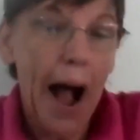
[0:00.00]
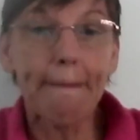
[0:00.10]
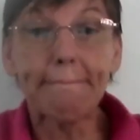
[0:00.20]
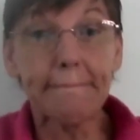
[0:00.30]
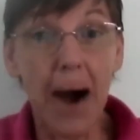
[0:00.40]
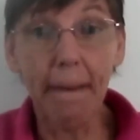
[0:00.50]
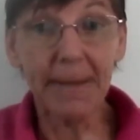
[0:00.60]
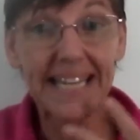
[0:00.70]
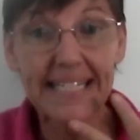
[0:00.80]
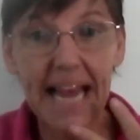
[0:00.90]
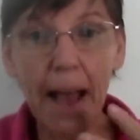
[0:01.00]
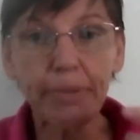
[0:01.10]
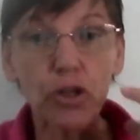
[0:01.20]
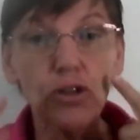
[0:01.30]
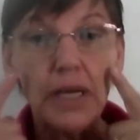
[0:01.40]
Mama is happy.
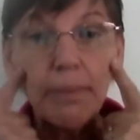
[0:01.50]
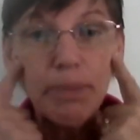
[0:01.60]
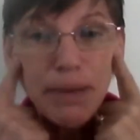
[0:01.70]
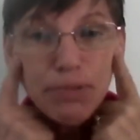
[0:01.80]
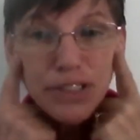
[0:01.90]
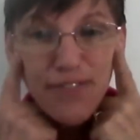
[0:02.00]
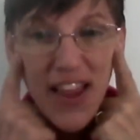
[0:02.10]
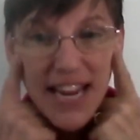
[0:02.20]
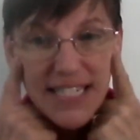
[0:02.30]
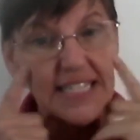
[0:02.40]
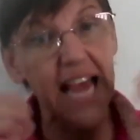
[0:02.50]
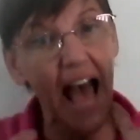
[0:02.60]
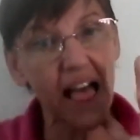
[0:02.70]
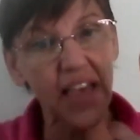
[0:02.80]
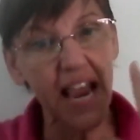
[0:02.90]
You look at people's faces,
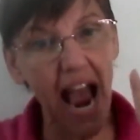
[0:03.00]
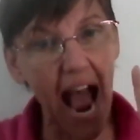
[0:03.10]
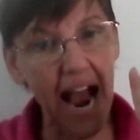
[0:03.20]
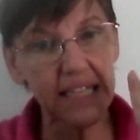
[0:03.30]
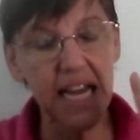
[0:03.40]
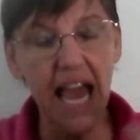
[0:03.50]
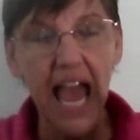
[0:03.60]
how they act,